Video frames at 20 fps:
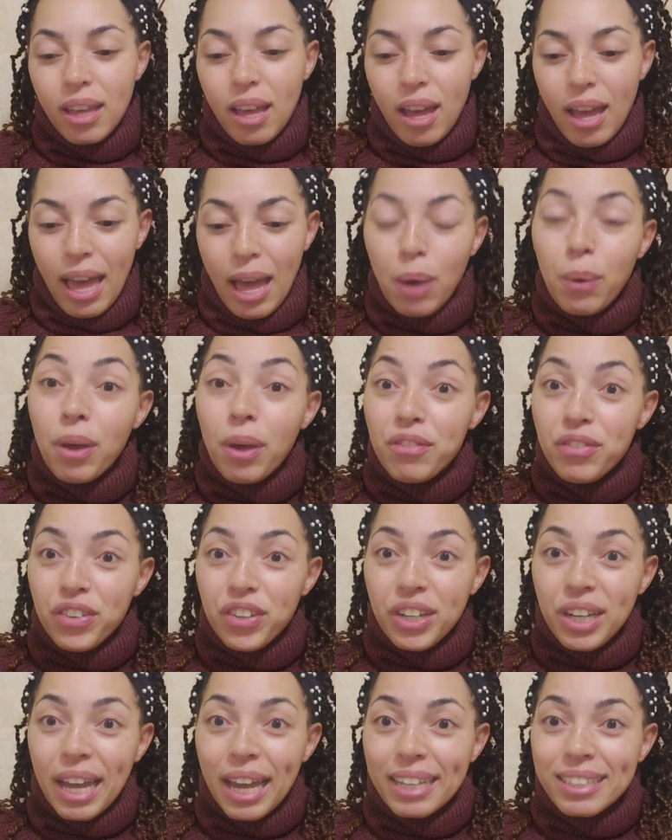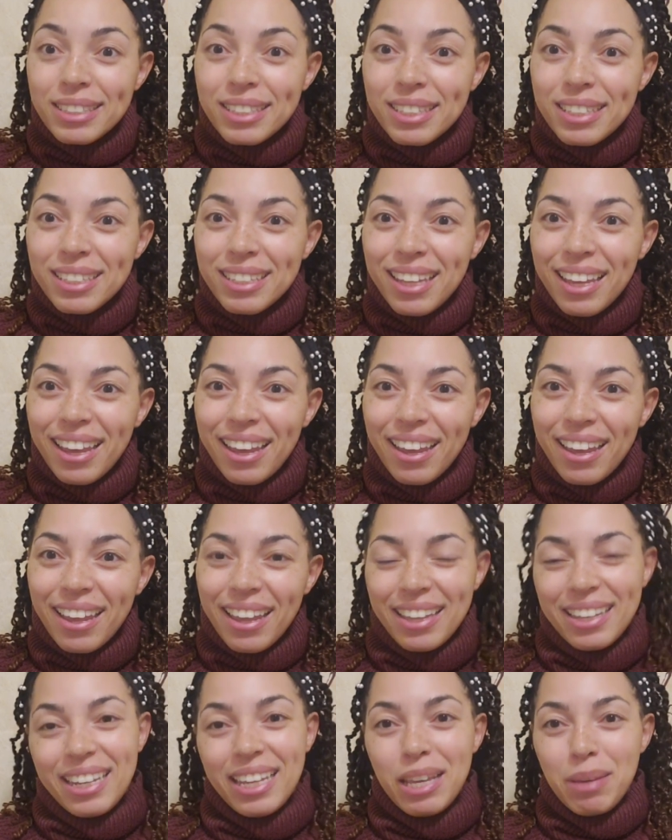However, I did get
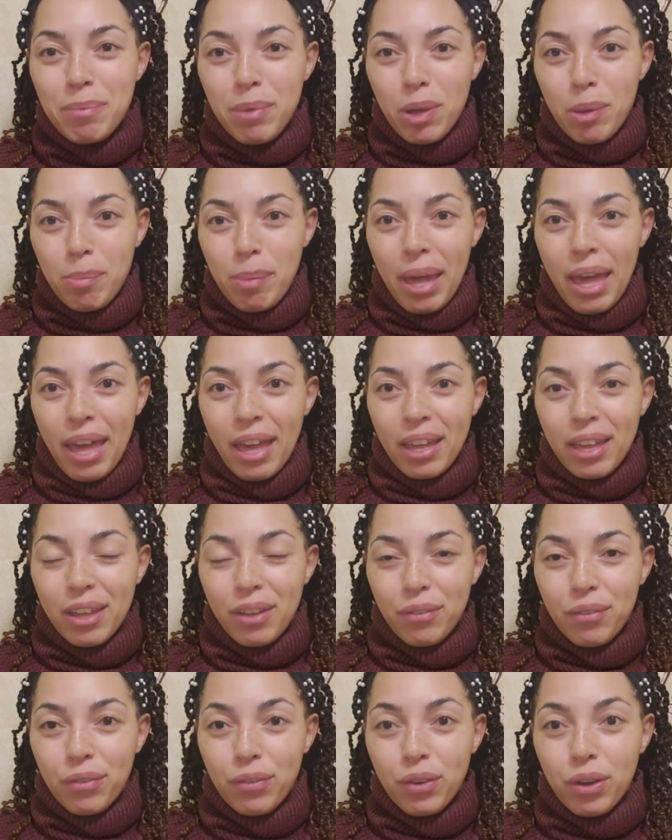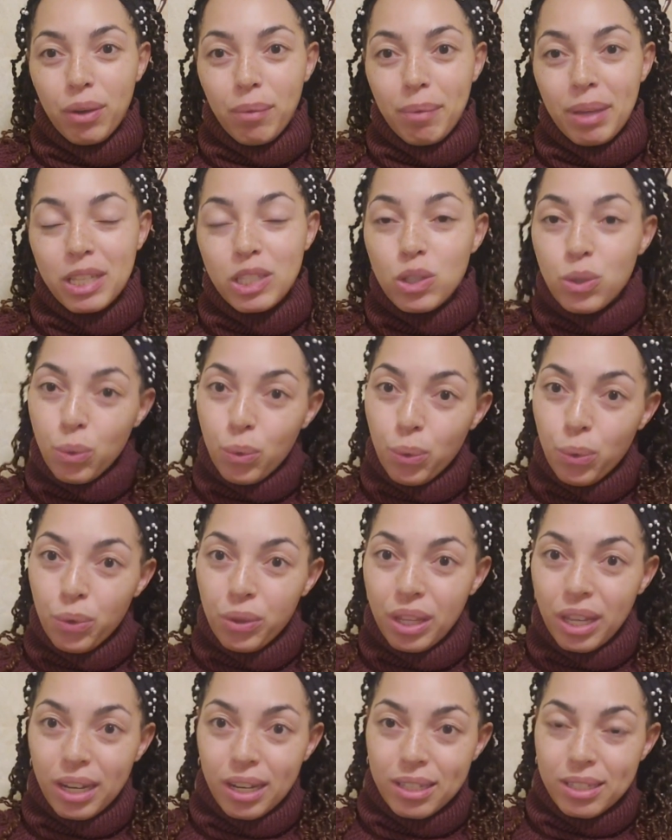an email back from a school
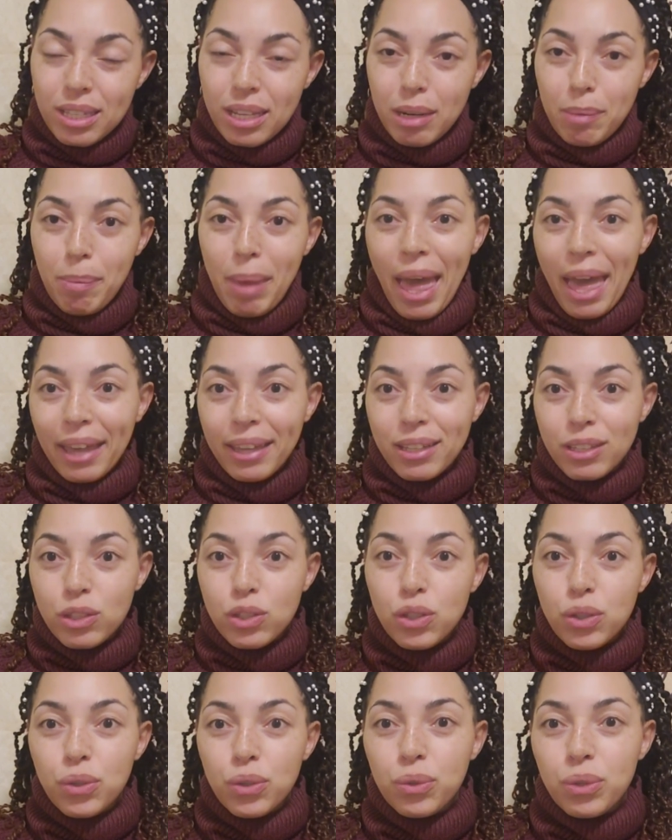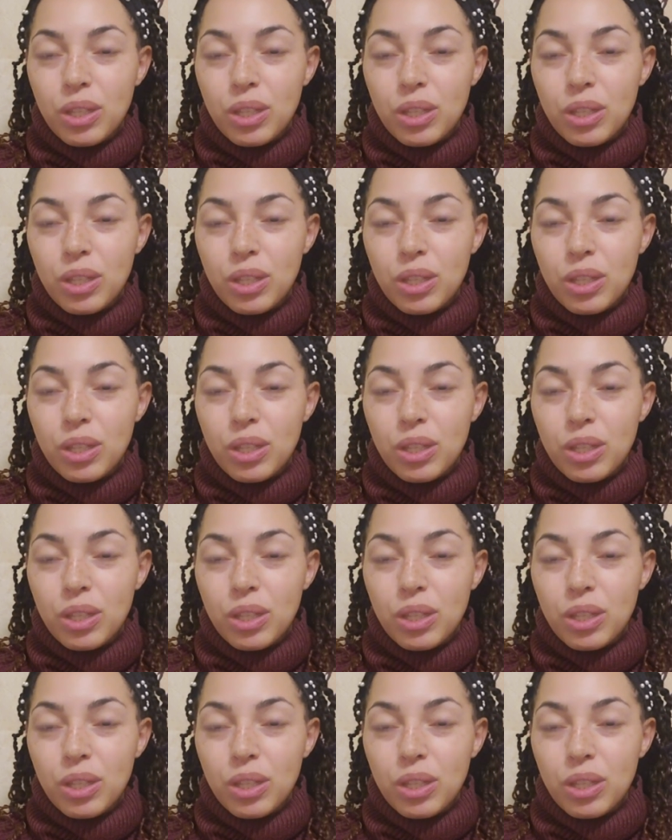that I sent a packet to.